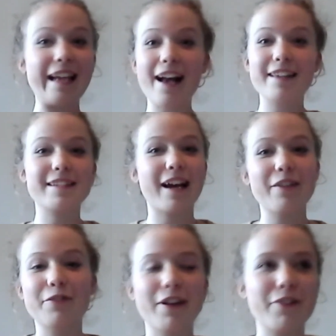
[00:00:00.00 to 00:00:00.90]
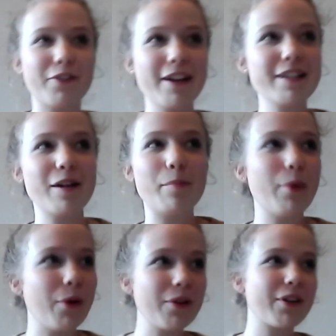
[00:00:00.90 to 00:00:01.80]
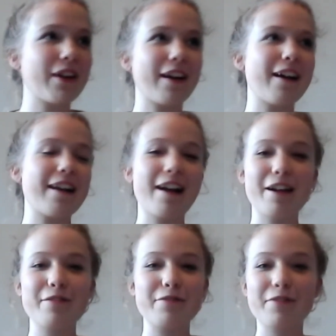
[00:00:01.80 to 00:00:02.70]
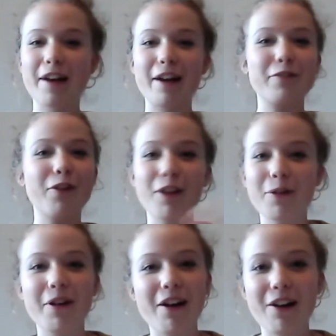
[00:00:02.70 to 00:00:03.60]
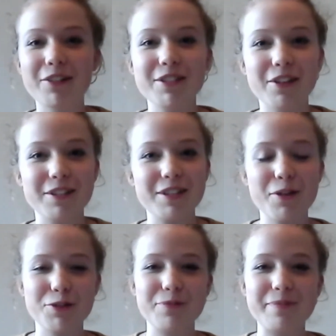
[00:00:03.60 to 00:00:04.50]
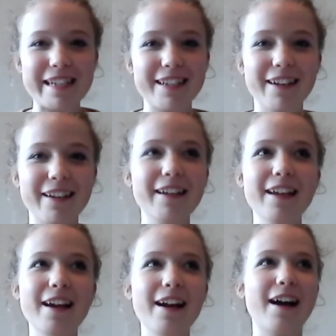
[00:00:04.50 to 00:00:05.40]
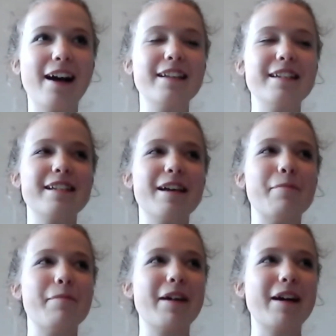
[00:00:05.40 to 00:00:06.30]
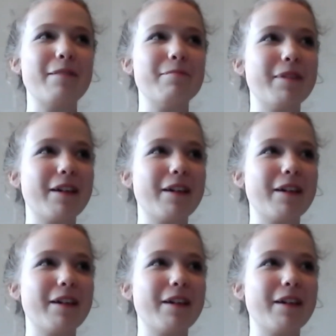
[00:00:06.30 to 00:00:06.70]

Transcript: yes, I've read her book, and I follow her on social media, and I'm